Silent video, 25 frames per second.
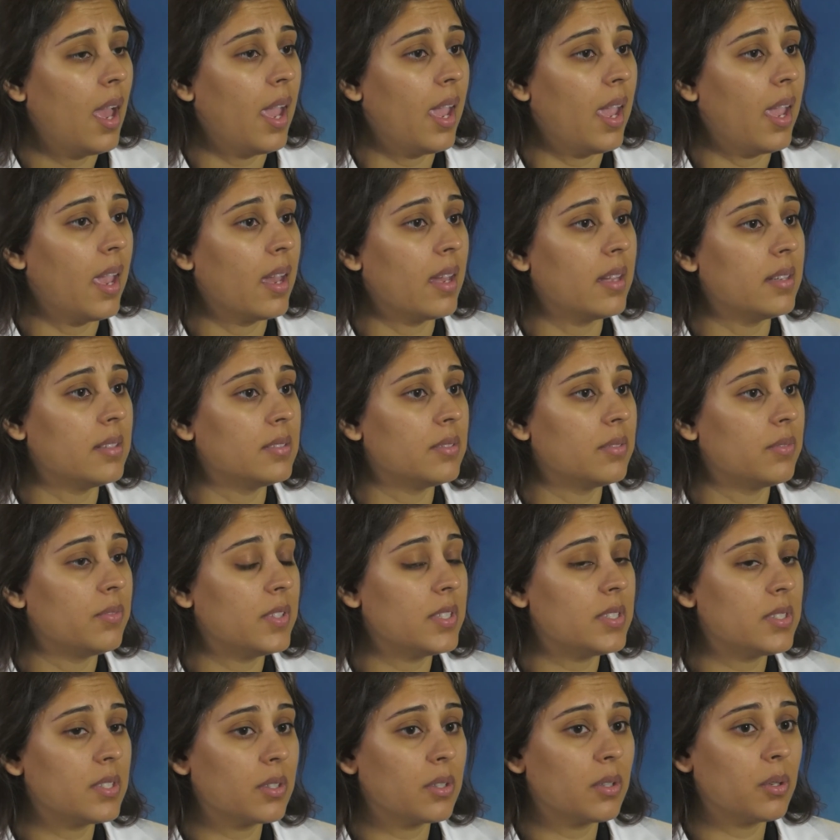and
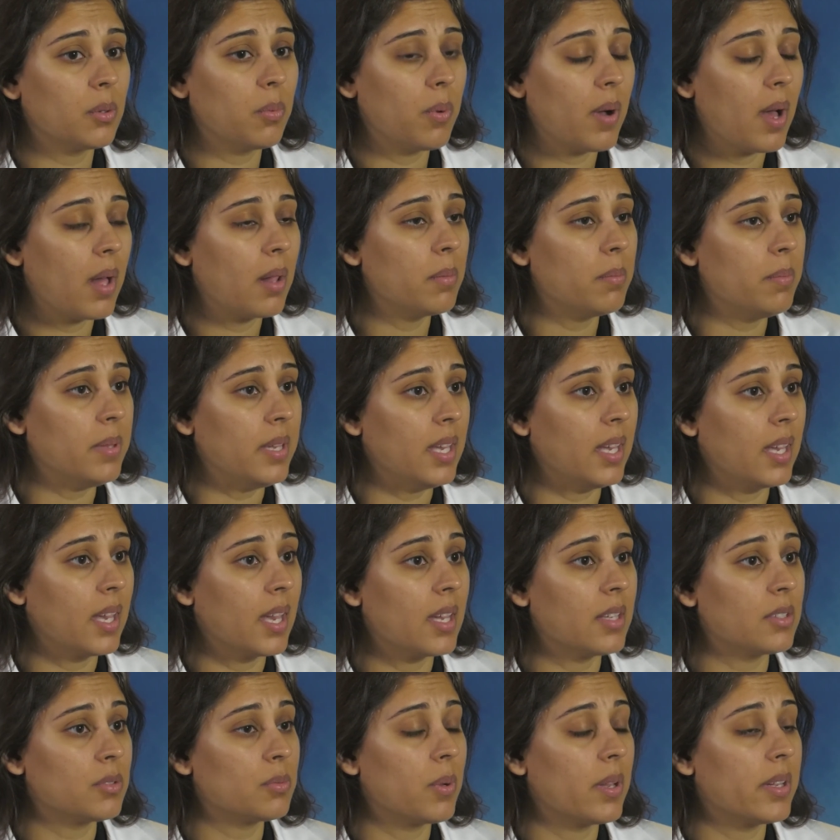physical well
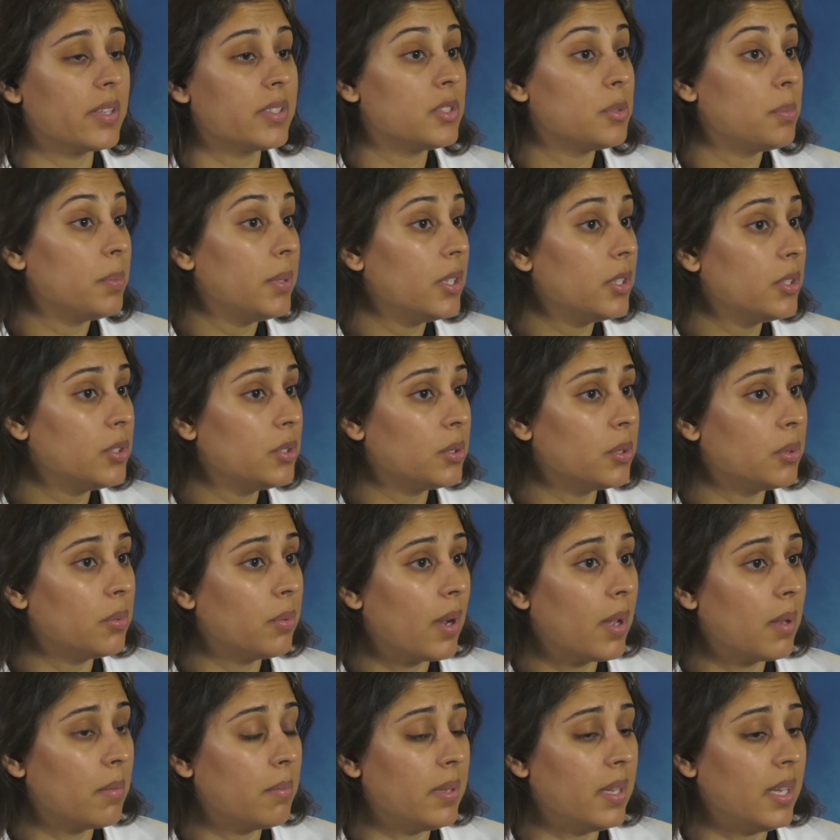being as well as spiritual
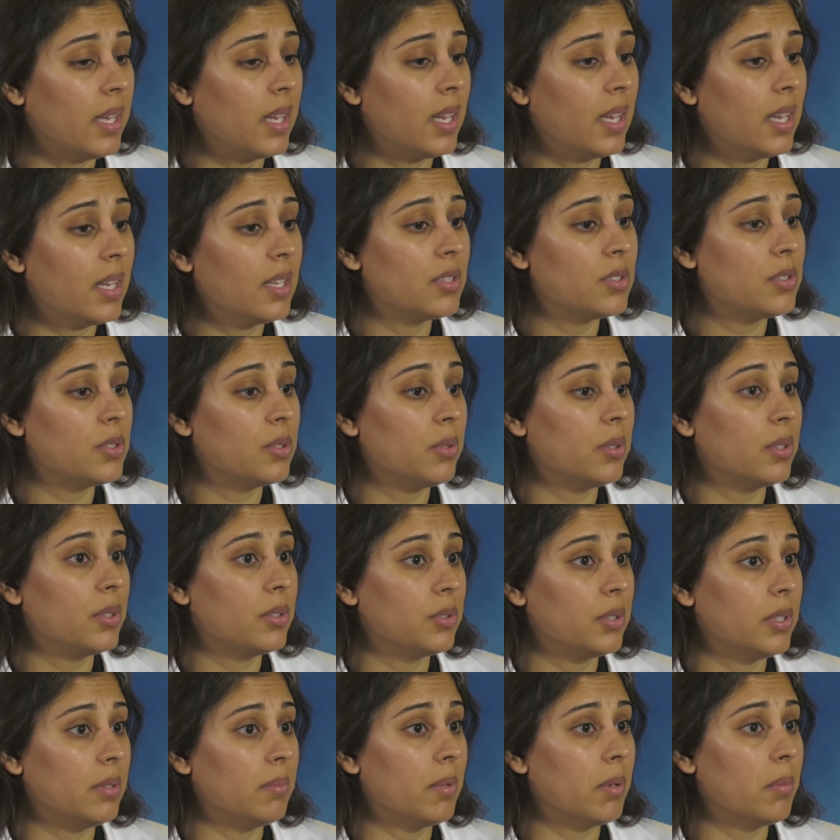well being into the
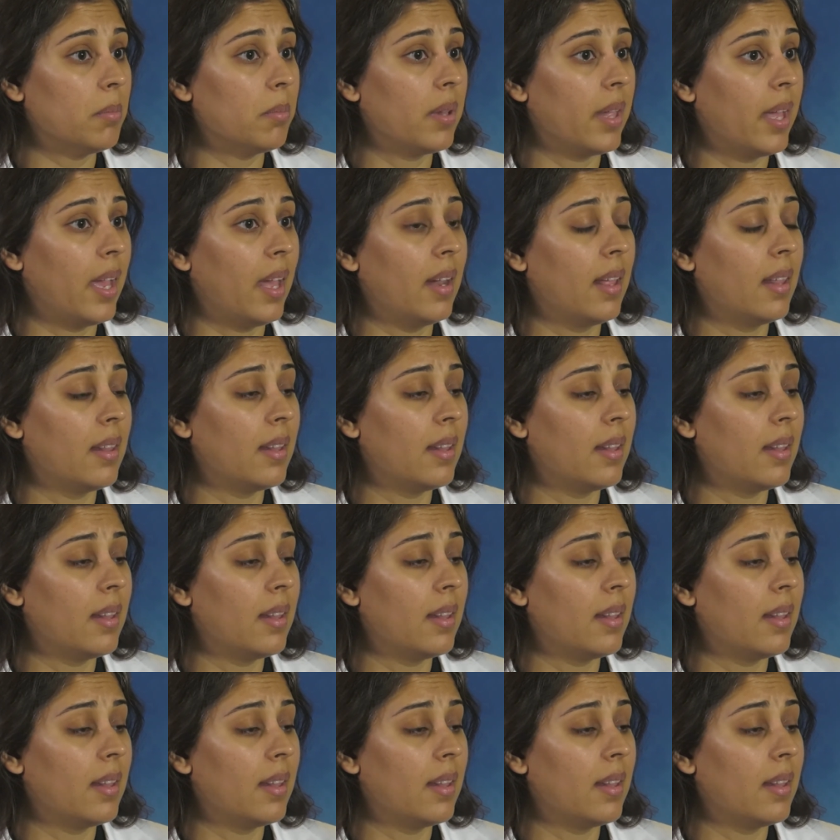treatment plan.